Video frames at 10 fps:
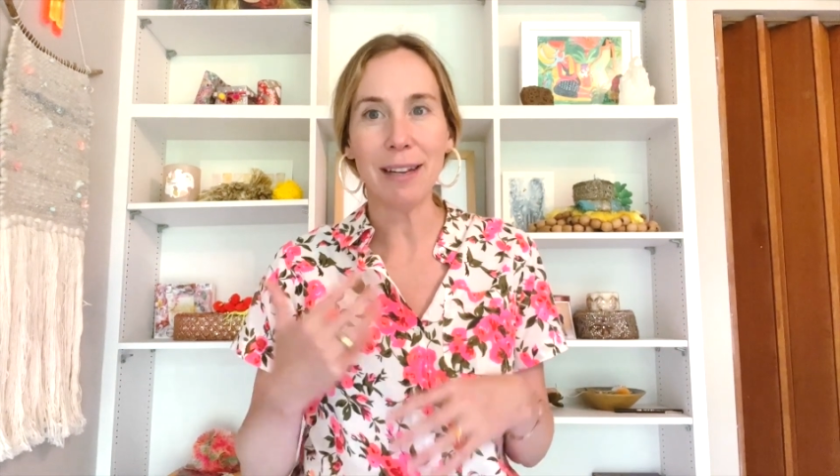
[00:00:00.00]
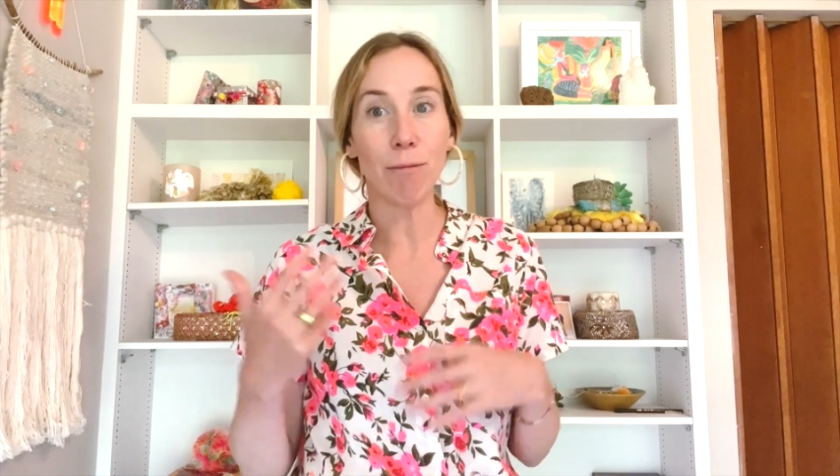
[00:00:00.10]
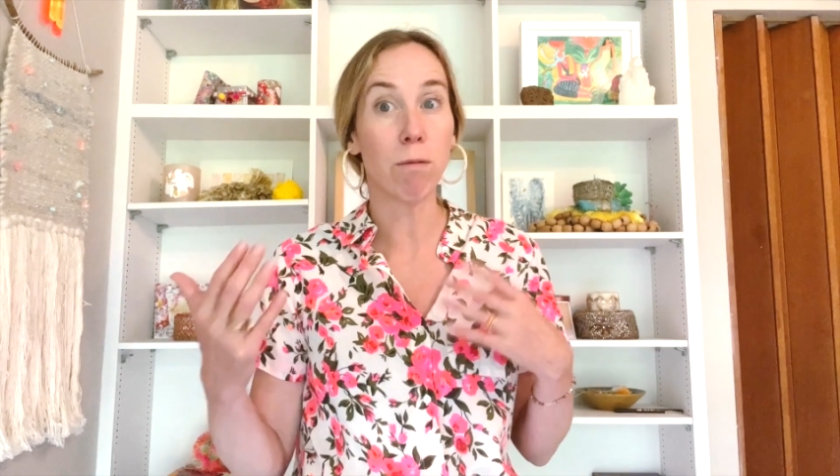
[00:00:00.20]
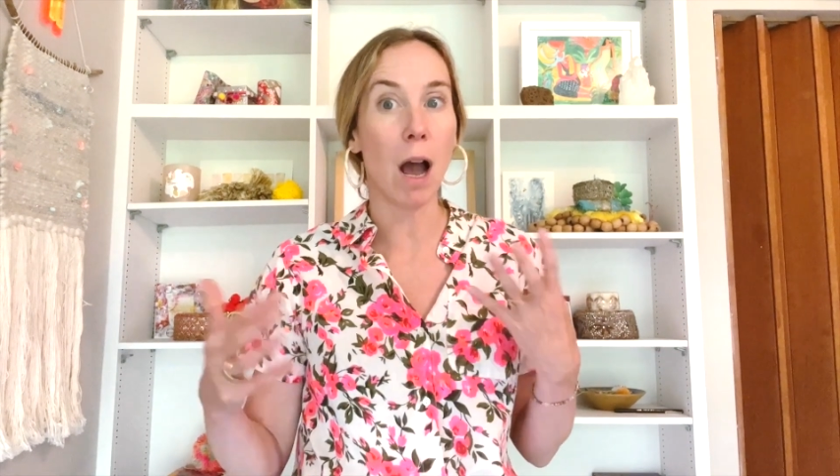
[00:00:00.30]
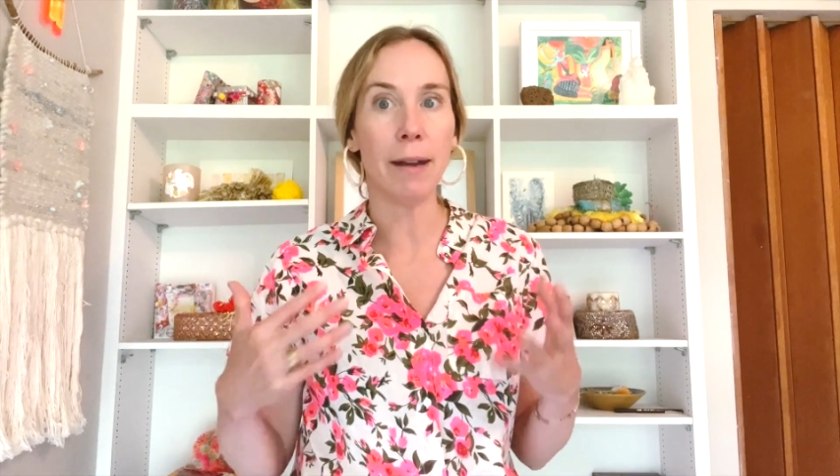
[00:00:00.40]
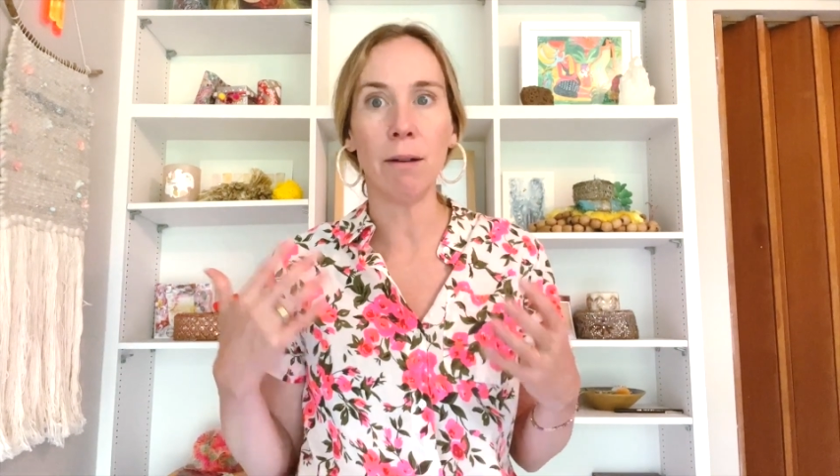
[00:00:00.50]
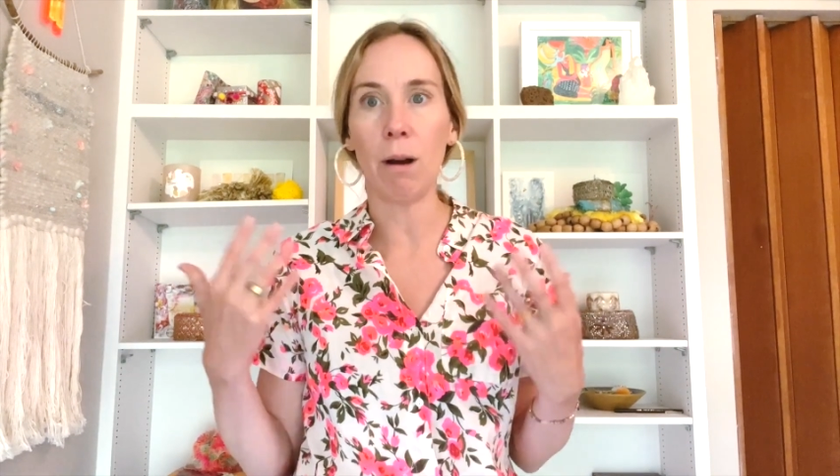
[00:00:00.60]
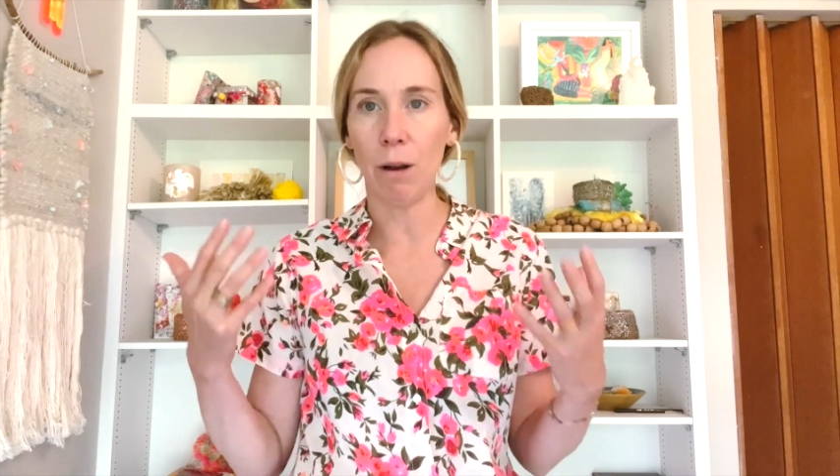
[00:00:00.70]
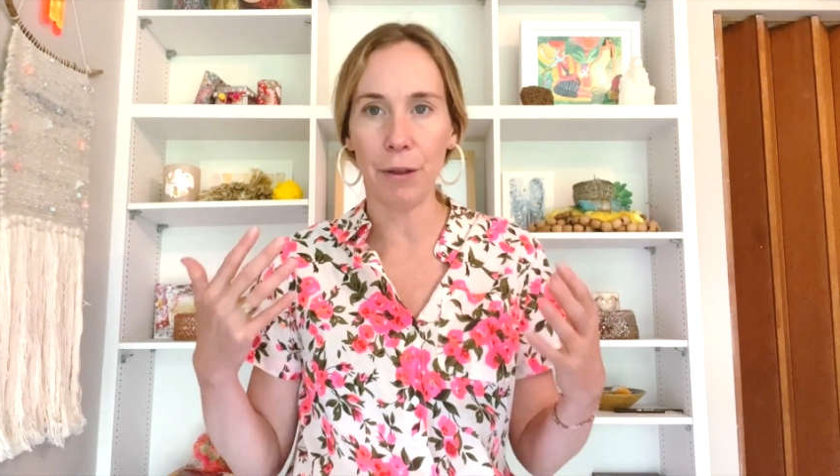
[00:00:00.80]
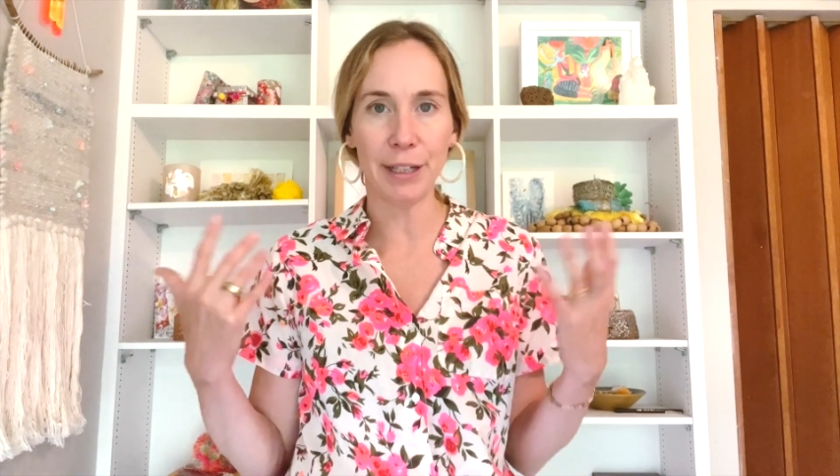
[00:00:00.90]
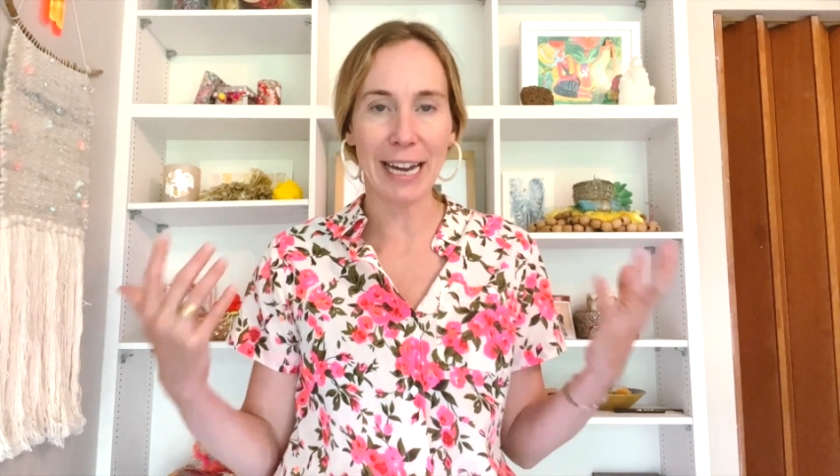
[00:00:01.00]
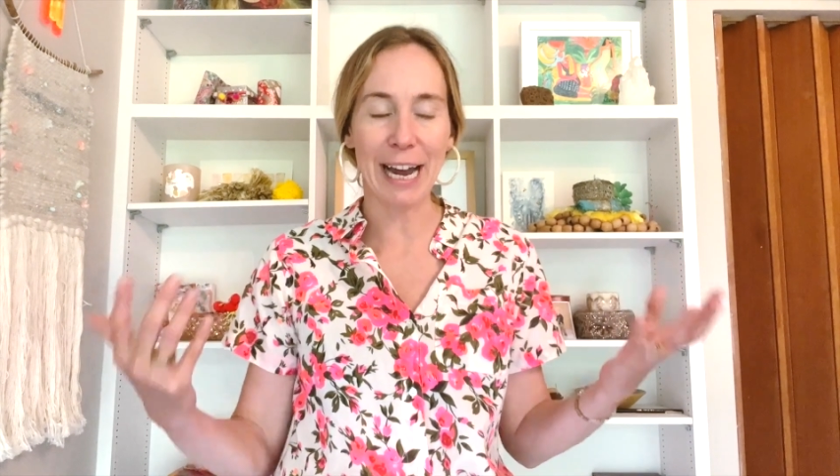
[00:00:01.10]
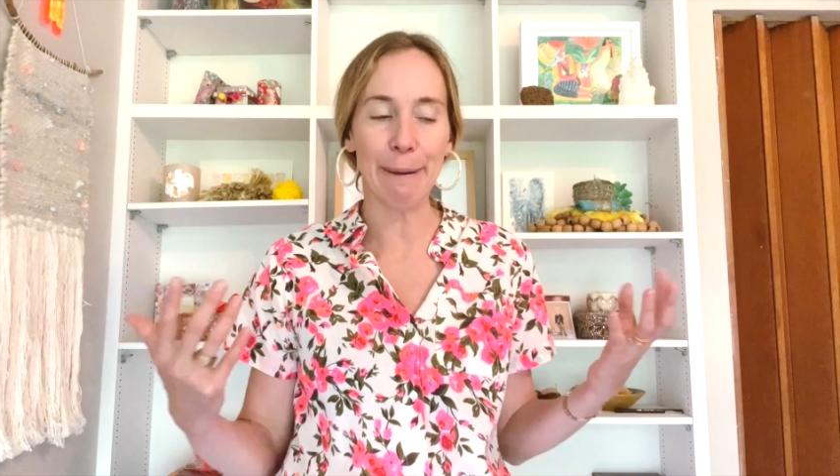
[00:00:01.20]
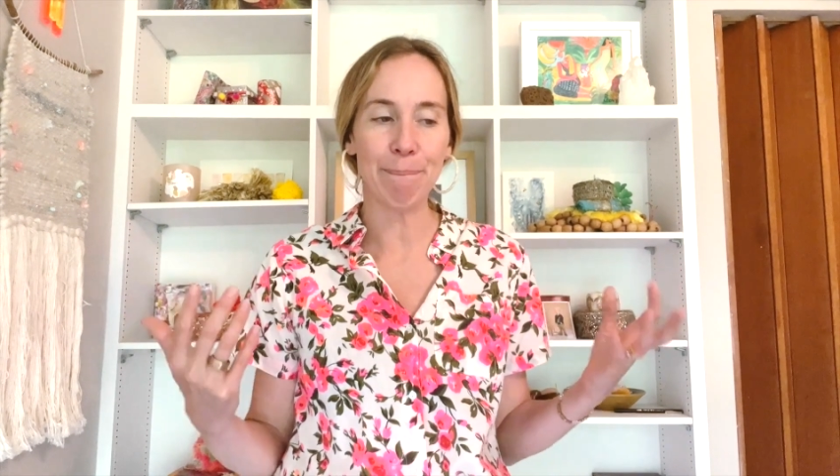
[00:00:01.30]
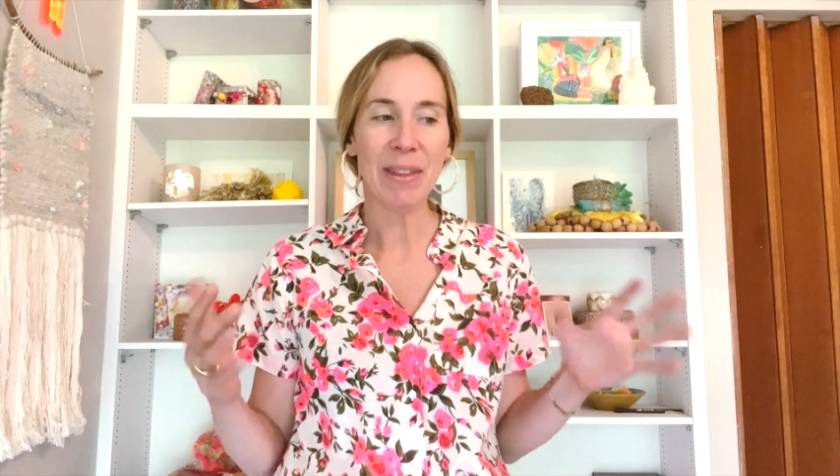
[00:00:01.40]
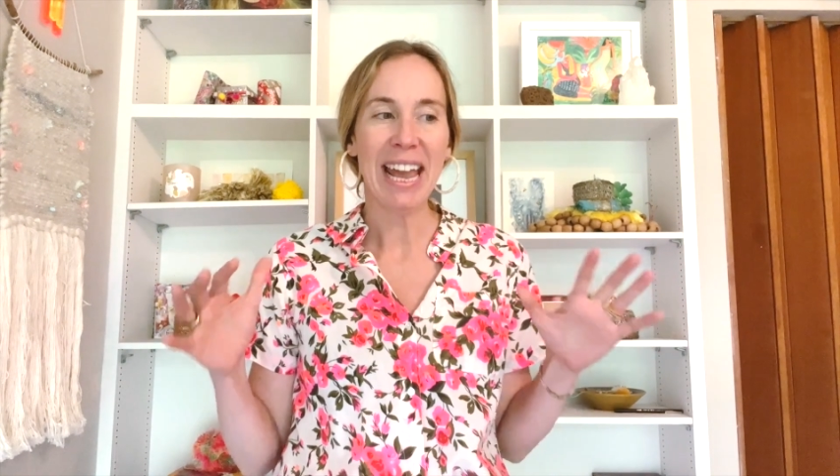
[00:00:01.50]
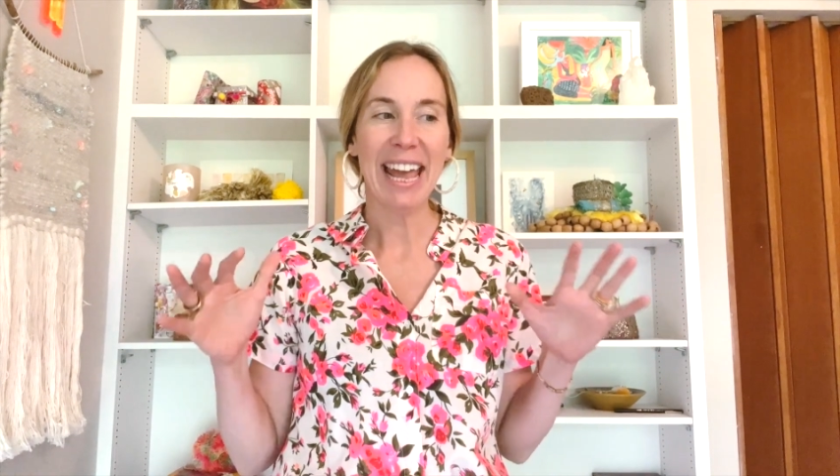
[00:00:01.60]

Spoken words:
run all the time.